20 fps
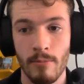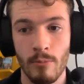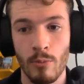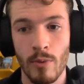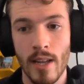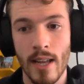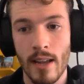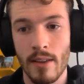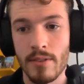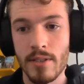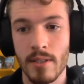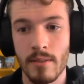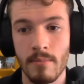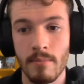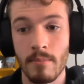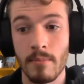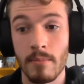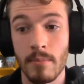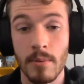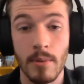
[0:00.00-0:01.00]
We have
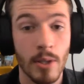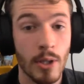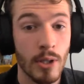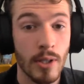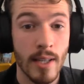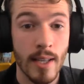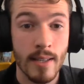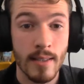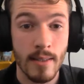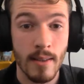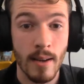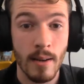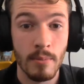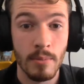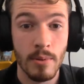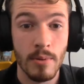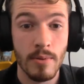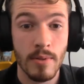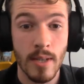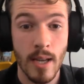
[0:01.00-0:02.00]
some good
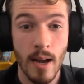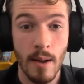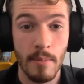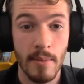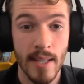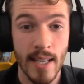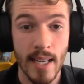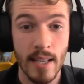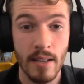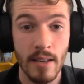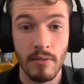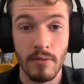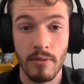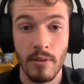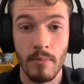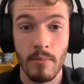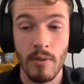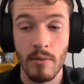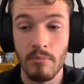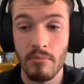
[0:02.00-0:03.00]
examples coming in
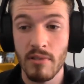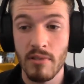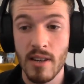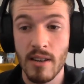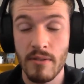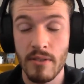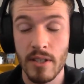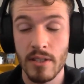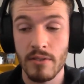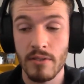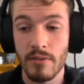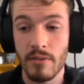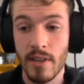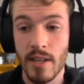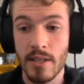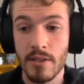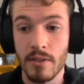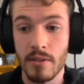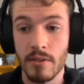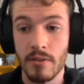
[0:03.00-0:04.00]
from the previous
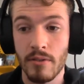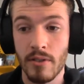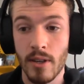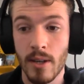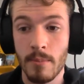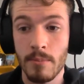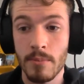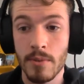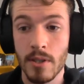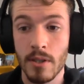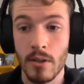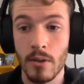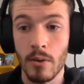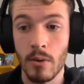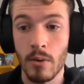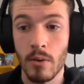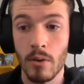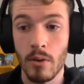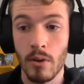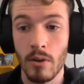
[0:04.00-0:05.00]
phrasal verb to
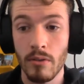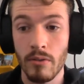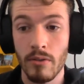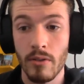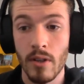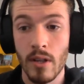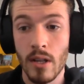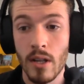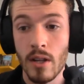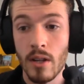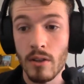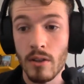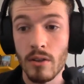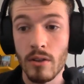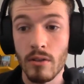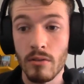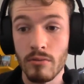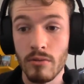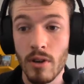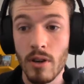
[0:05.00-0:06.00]
call off.
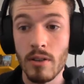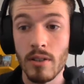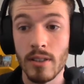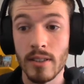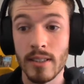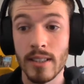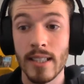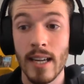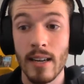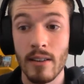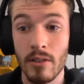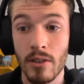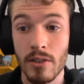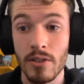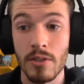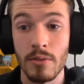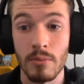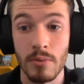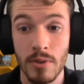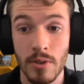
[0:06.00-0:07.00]
The Roland
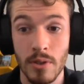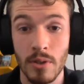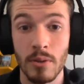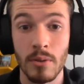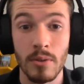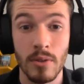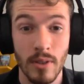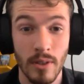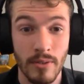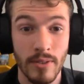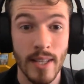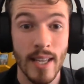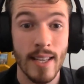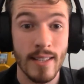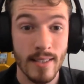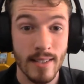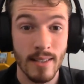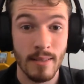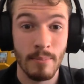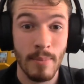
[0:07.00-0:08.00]
Garros was called off.
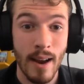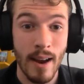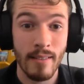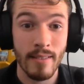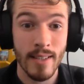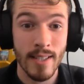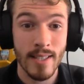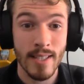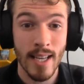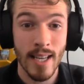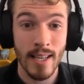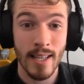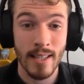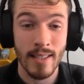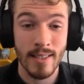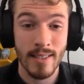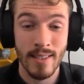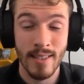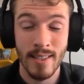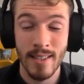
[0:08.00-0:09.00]
Yes, the Paris
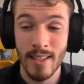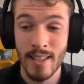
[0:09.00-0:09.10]
tennis.